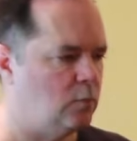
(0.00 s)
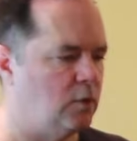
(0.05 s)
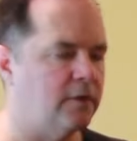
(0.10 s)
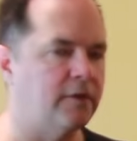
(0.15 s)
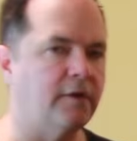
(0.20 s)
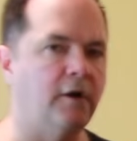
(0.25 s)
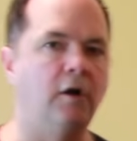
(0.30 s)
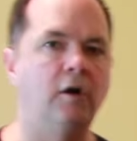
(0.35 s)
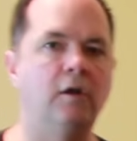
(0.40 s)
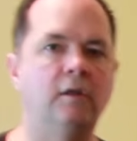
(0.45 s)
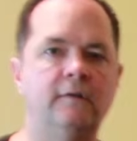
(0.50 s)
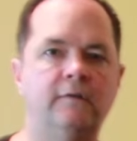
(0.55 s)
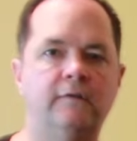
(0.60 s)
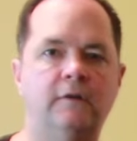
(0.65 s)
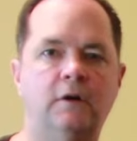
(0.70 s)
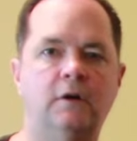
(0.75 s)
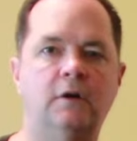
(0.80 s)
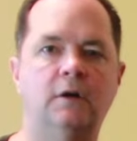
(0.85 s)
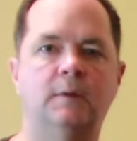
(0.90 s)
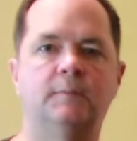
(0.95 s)
with all of
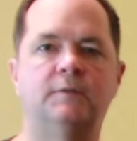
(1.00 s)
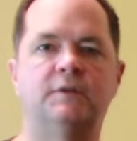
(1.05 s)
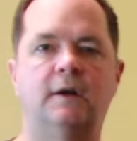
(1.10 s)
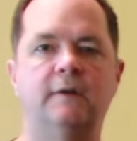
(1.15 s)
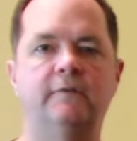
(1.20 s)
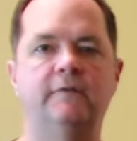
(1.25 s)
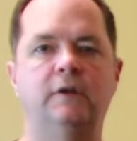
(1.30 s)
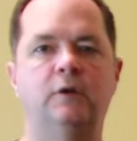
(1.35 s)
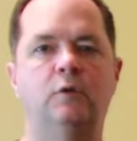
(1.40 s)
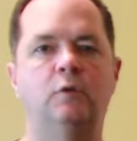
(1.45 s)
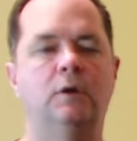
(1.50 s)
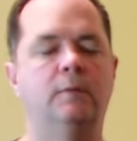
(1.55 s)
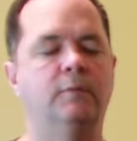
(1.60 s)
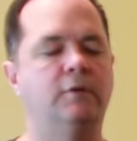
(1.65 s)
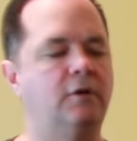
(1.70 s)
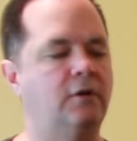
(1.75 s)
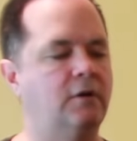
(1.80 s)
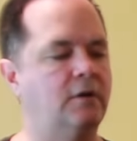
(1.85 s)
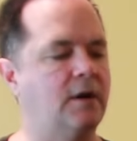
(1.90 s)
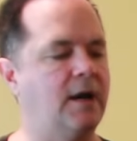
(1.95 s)
our observing
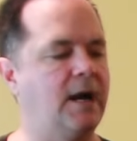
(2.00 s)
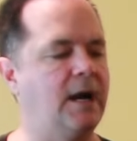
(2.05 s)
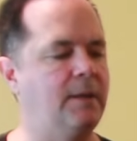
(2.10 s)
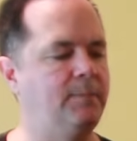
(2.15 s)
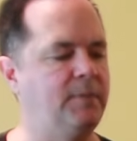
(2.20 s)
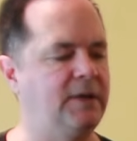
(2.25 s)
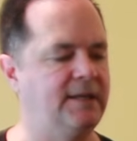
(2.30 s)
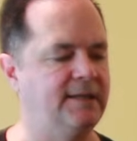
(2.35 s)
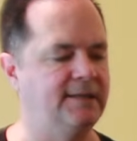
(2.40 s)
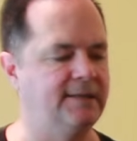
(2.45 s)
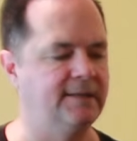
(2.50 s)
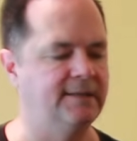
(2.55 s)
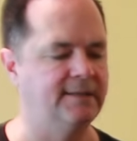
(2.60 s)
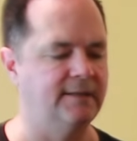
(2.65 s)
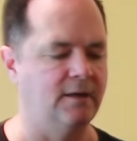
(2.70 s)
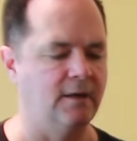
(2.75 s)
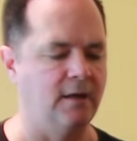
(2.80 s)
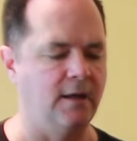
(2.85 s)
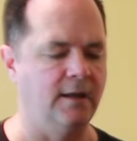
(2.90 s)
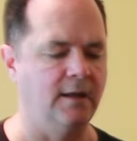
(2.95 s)
equipment on, our eyepieces
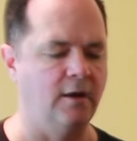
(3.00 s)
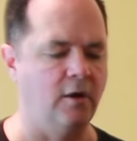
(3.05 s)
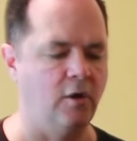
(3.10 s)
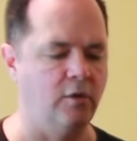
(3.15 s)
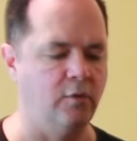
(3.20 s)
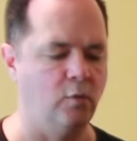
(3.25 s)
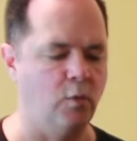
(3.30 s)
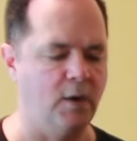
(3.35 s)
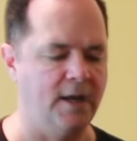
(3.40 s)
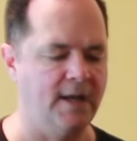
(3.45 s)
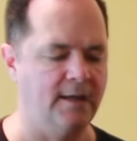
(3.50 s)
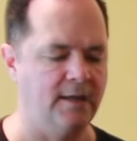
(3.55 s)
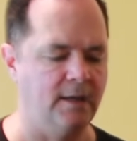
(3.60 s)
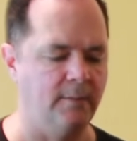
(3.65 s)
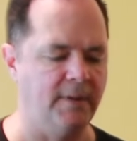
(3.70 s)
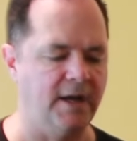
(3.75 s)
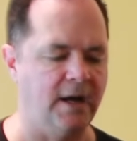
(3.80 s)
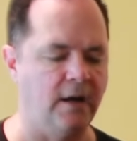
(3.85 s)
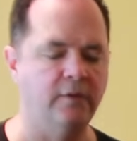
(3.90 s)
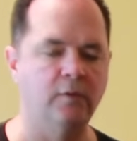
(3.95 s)
and all the weight
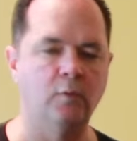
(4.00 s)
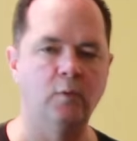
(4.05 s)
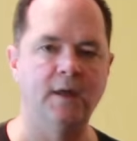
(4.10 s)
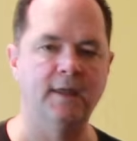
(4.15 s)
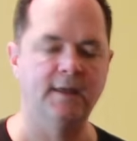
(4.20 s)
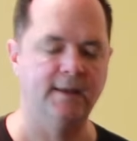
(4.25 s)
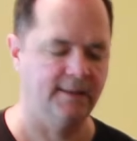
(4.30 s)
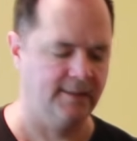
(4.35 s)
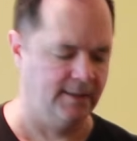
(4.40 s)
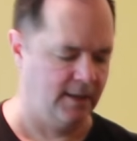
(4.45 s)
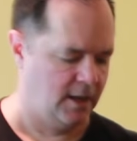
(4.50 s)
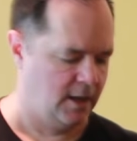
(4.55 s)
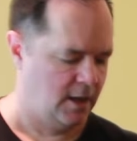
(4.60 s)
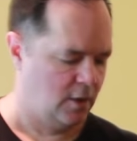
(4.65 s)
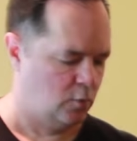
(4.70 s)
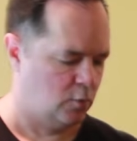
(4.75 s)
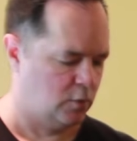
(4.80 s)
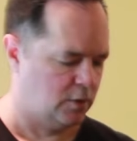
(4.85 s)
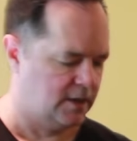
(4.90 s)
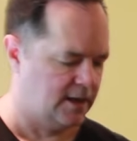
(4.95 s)
about the way that
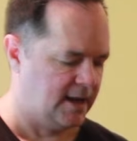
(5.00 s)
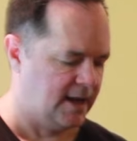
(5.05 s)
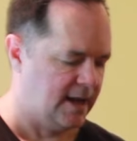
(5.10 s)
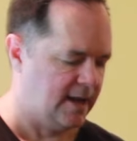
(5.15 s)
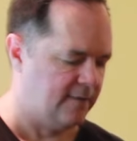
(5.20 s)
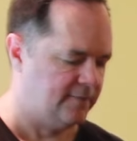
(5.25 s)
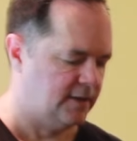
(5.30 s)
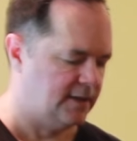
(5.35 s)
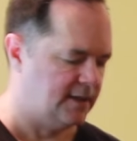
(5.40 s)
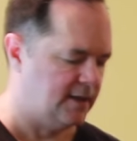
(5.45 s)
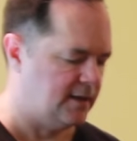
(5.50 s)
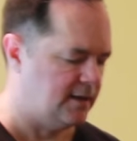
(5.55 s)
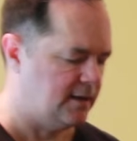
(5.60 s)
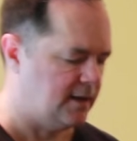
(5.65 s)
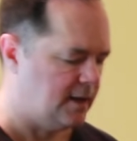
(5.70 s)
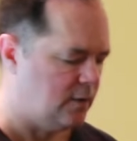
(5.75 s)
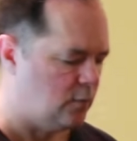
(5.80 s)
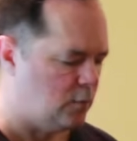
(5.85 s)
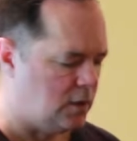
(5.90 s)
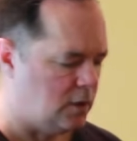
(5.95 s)
we're going to have it that
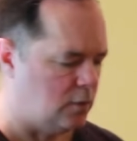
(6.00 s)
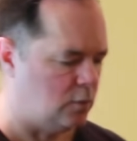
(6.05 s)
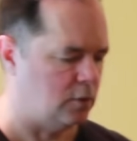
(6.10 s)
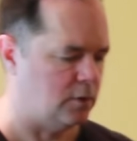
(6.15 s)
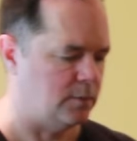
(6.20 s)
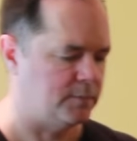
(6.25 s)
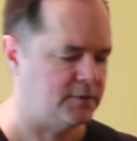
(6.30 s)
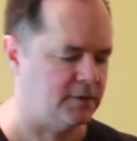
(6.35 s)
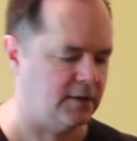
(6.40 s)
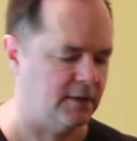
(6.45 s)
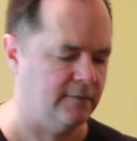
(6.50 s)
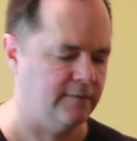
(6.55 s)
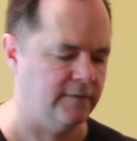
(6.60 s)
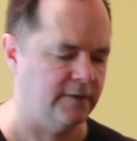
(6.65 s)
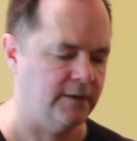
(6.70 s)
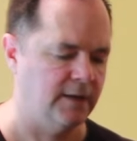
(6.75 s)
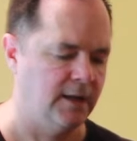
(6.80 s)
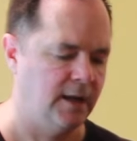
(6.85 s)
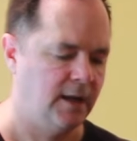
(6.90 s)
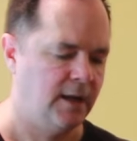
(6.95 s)
night while we're
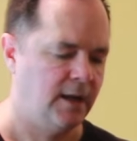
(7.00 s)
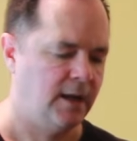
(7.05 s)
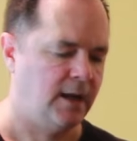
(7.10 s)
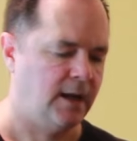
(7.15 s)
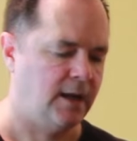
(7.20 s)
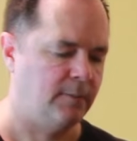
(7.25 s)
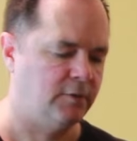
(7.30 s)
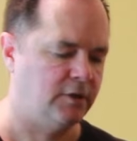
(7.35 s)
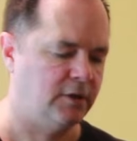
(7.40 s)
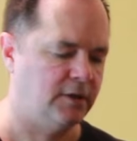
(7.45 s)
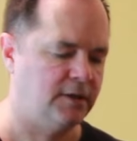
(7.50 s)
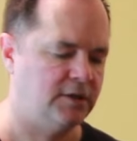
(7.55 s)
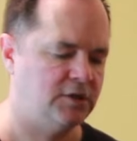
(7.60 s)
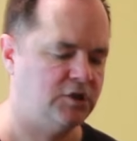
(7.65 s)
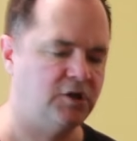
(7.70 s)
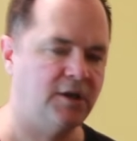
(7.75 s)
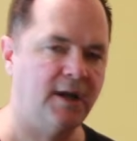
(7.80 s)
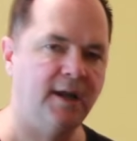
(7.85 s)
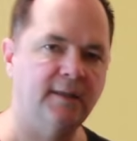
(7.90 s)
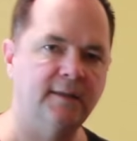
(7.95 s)
observing, I'm going to
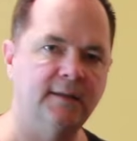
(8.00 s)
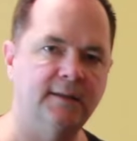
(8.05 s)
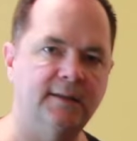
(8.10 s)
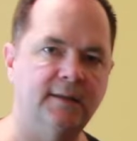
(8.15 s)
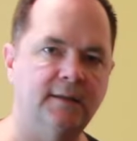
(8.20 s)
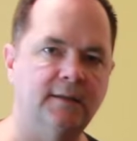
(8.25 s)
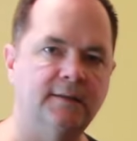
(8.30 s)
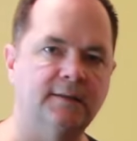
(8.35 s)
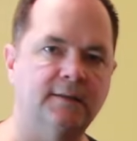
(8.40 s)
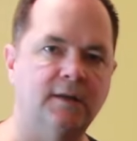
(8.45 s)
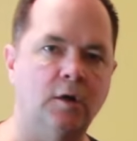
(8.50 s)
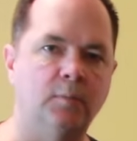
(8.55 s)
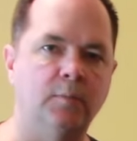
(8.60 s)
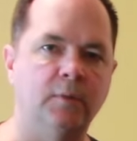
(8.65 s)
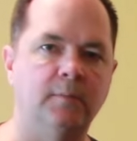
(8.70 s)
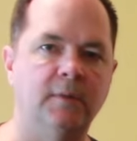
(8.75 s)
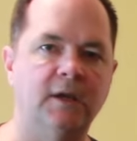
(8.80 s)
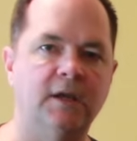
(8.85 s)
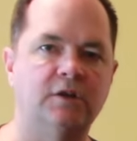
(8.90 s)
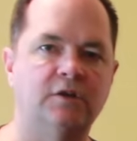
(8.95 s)
check the telescope
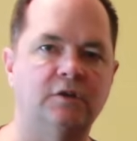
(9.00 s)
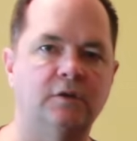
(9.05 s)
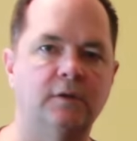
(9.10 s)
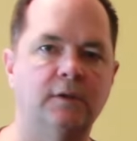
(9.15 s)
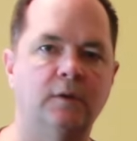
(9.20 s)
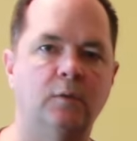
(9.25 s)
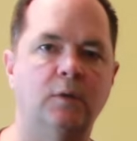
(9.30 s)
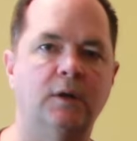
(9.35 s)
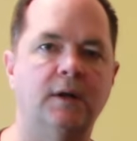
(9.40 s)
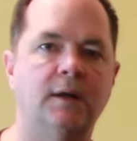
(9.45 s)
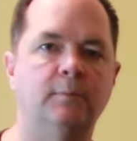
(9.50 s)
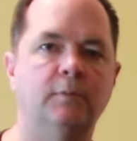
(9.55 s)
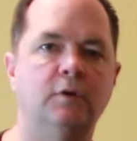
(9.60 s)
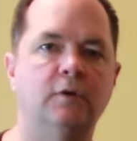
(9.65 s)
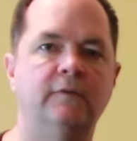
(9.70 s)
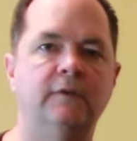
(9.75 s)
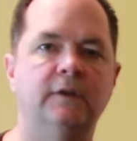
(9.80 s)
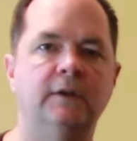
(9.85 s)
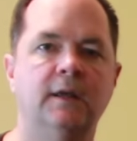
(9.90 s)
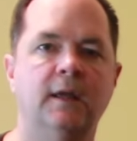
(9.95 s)
and make sure that when I
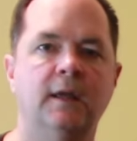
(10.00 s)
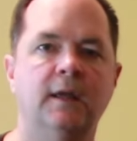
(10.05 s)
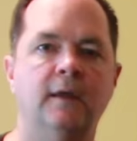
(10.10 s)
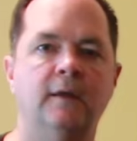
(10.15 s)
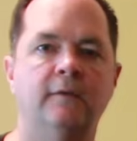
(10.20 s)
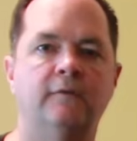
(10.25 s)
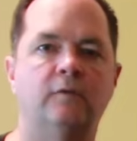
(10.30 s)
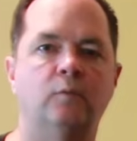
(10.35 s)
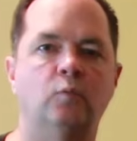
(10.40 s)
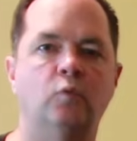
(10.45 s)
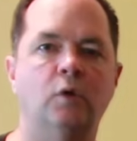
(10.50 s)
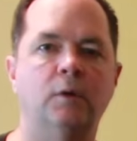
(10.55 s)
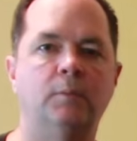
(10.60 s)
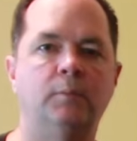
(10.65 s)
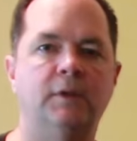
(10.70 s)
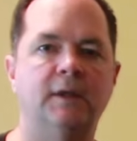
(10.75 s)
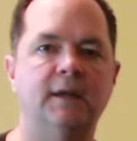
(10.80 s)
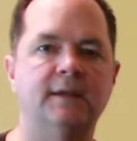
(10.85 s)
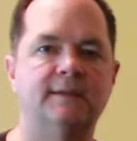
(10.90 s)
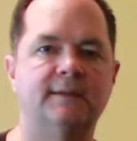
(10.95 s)
move it from one
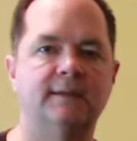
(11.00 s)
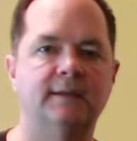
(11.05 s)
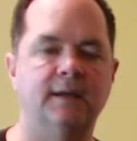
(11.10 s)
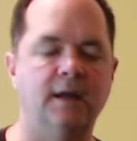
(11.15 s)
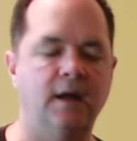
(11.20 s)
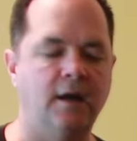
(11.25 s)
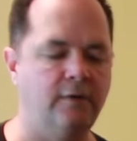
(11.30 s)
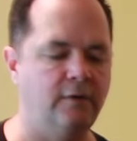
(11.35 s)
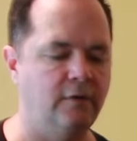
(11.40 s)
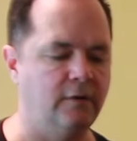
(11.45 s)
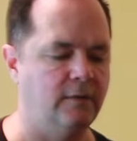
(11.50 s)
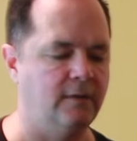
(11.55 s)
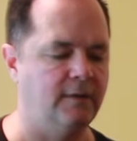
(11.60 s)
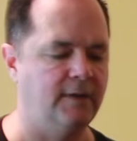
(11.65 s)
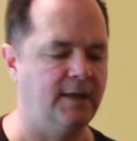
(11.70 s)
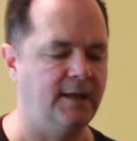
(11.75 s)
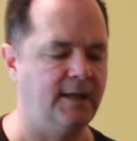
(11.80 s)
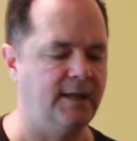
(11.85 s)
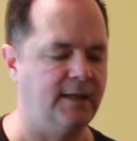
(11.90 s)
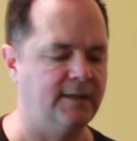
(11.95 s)
place to the other,
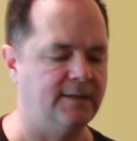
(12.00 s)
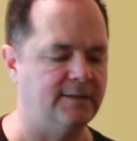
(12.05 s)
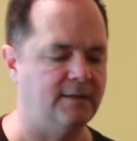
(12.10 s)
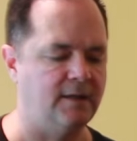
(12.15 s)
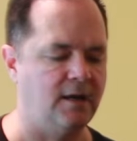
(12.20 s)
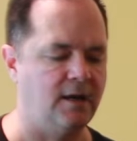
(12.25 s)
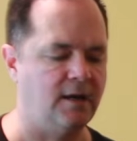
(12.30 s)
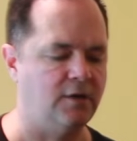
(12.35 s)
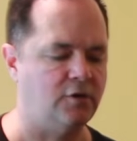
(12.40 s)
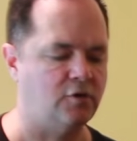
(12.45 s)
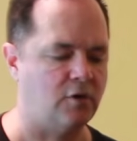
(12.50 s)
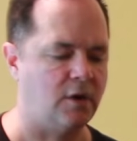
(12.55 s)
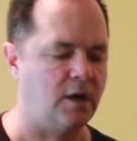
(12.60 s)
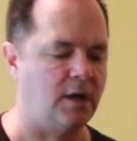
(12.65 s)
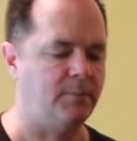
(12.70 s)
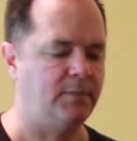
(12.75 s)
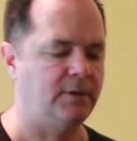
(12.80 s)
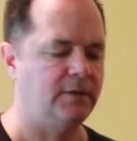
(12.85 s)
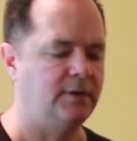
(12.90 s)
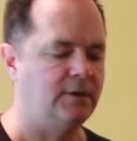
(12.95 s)
that it's not
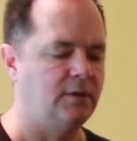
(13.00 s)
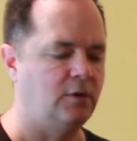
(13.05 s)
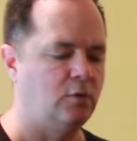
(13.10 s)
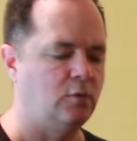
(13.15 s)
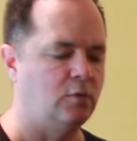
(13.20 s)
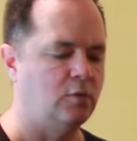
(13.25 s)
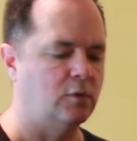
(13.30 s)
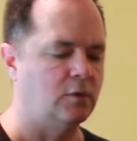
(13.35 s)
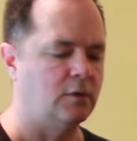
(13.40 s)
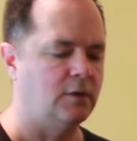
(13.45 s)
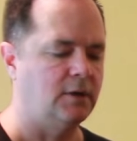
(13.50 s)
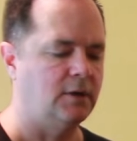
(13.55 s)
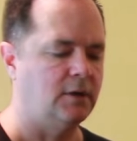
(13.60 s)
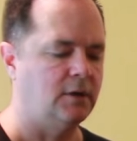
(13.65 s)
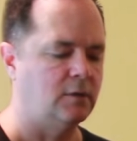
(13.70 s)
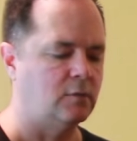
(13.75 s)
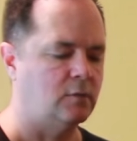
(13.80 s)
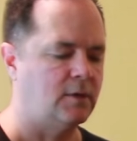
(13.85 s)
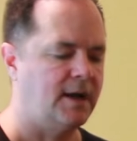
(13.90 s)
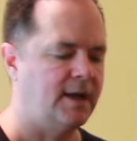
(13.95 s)
dropping
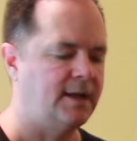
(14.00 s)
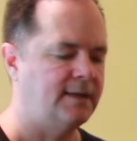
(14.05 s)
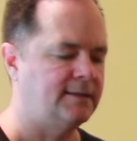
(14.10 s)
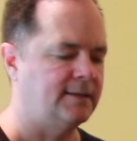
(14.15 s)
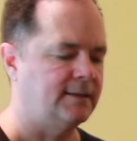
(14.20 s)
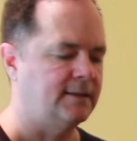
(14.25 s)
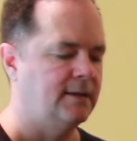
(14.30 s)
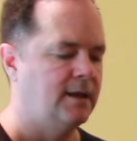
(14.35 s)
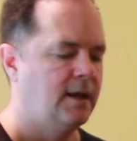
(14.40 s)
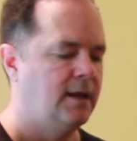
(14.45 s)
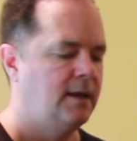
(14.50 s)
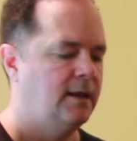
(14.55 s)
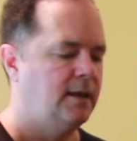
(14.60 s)
or rising.